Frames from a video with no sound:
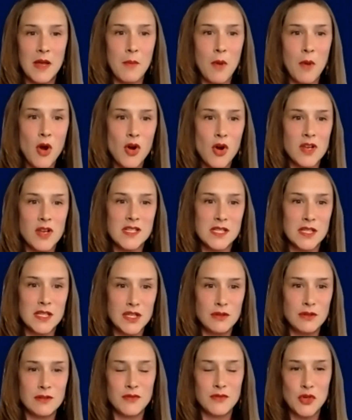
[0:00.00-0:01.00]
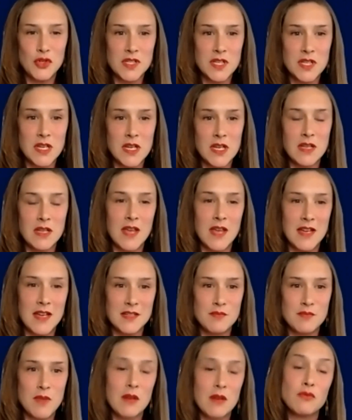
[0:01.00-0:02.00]
parties at the university that
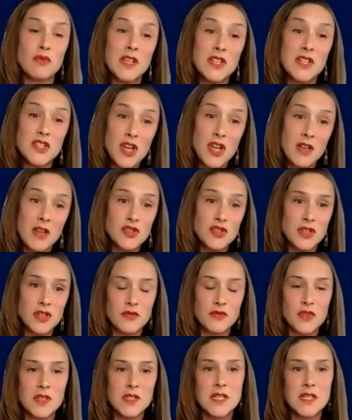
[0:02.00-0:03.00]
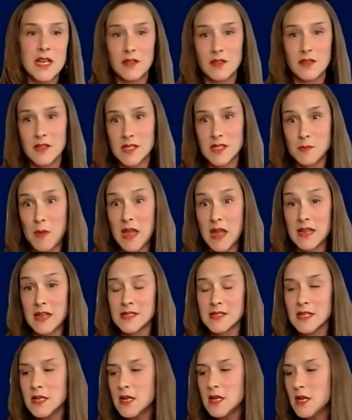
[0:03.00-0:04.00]
made it really challenging for us to get the
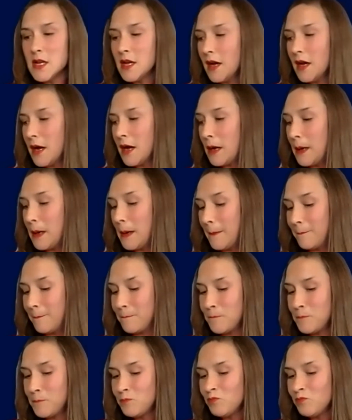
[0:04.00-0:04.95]
space. And